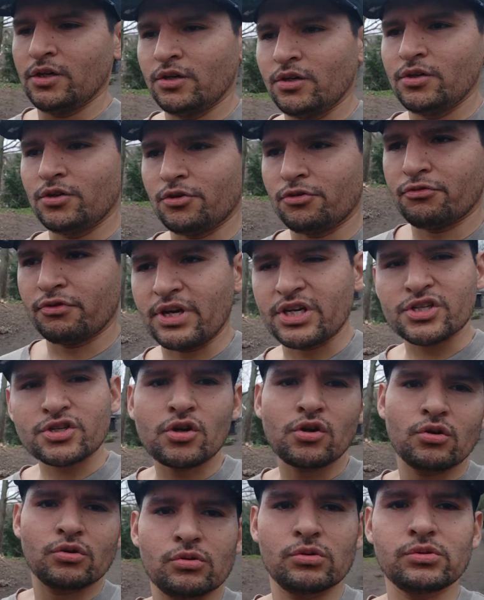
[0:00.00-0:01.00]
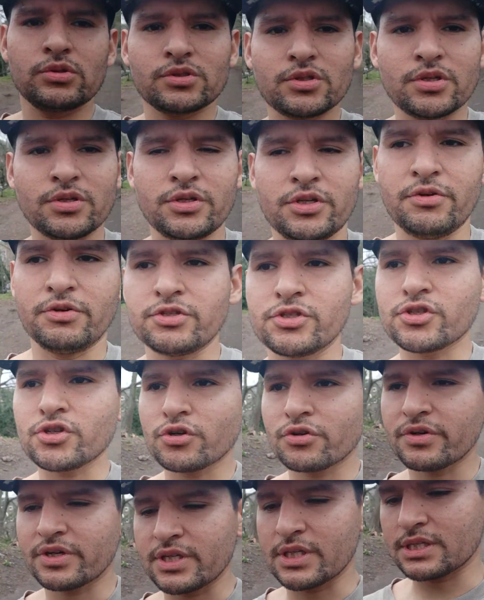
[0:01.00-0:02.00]
your threshold, your
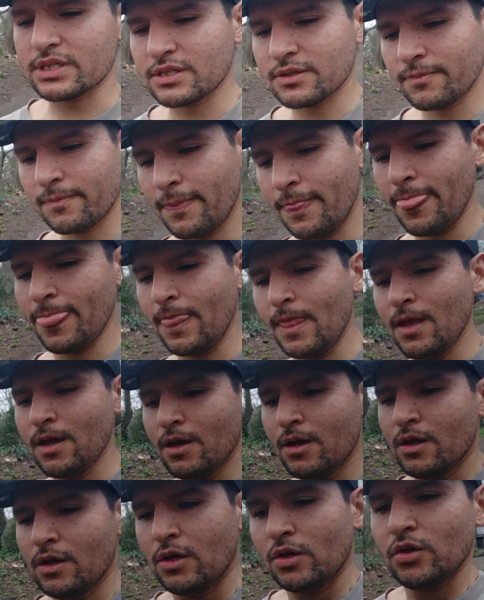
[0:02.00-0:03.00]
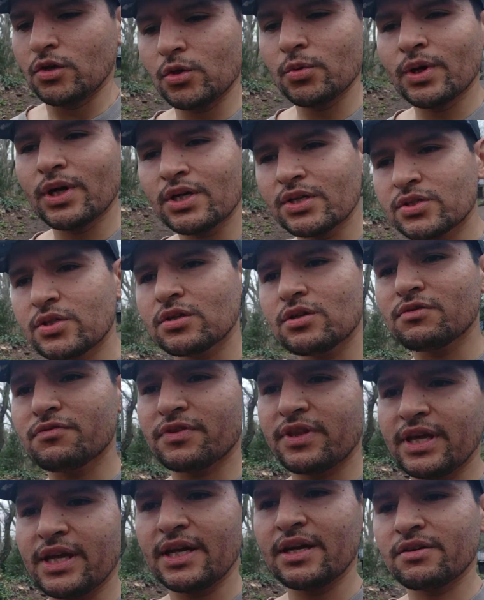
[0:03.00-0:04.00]
endurance, you are sort of
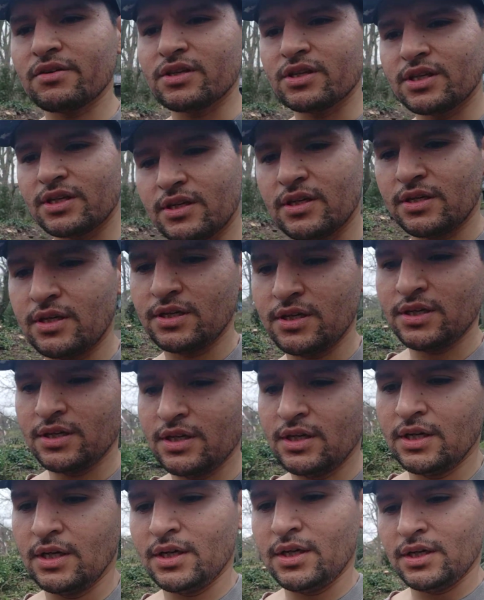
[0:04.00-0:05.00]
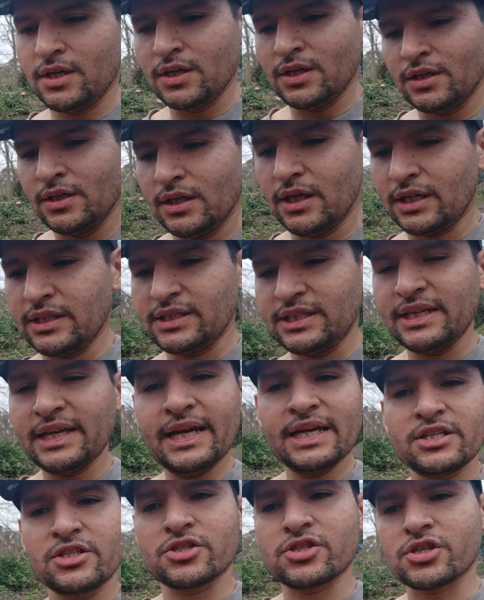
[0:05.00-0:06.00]
there at the
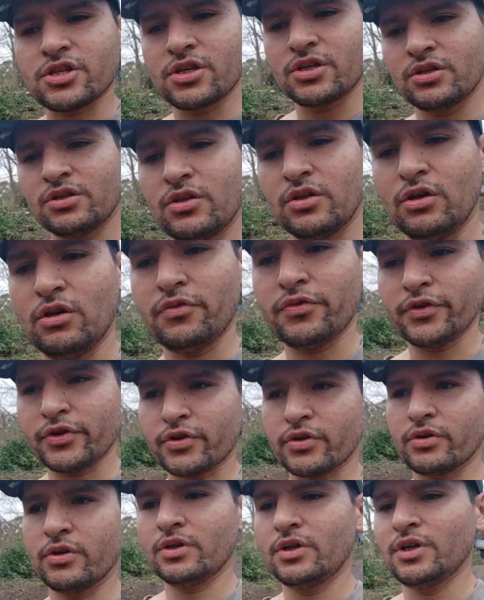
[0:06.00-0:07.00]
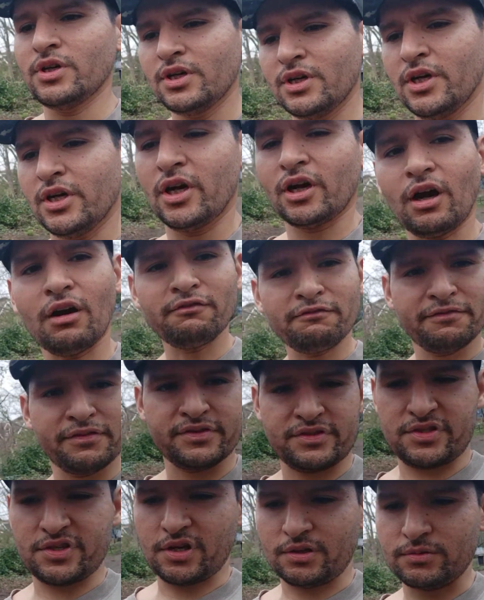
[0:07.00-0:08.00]
edge of your
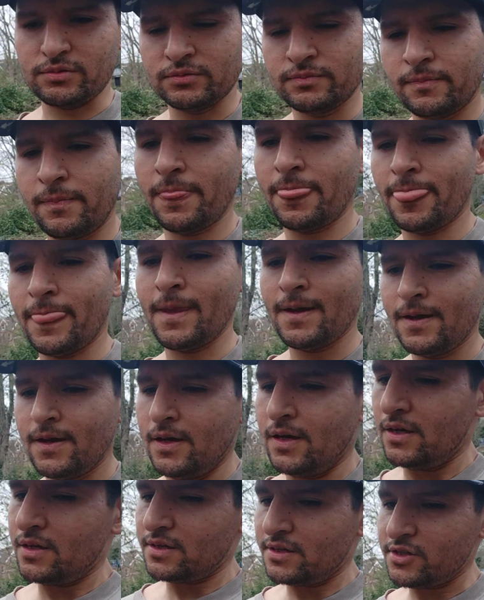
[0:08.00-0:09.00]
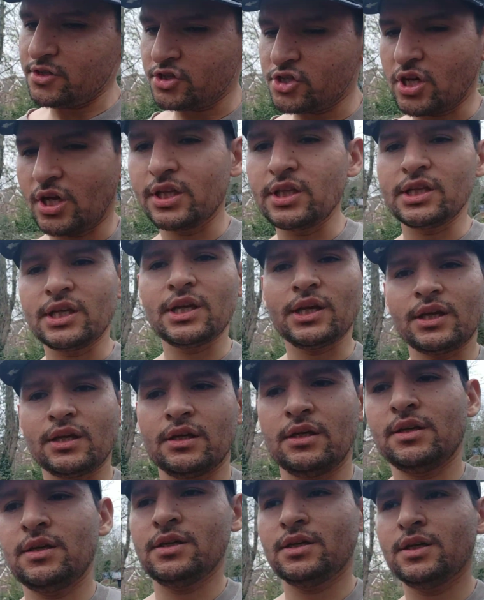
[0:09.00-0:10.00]
comfort zone, gently
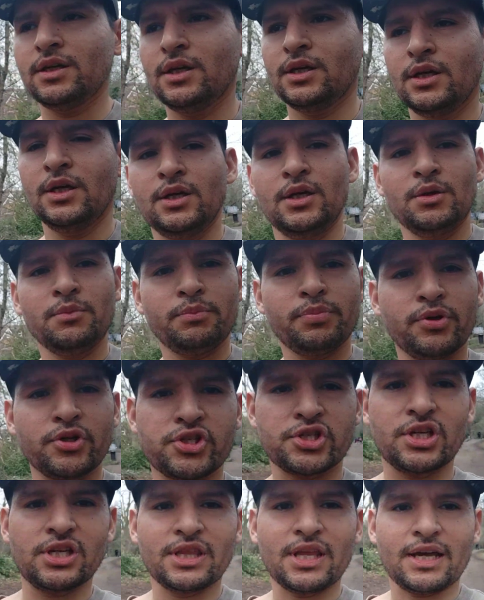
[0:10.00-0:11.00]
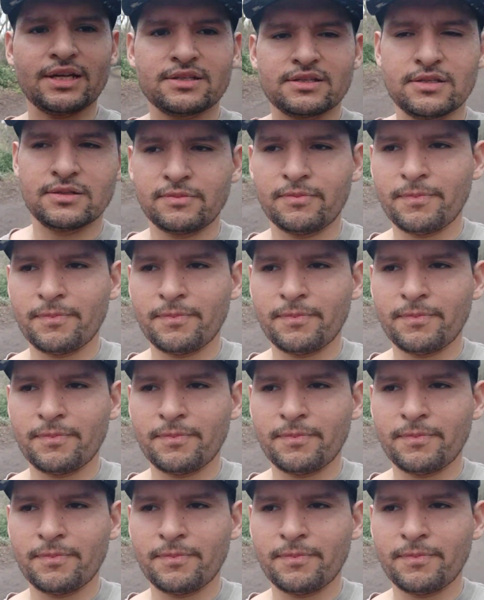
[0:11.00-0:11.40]
pushing that.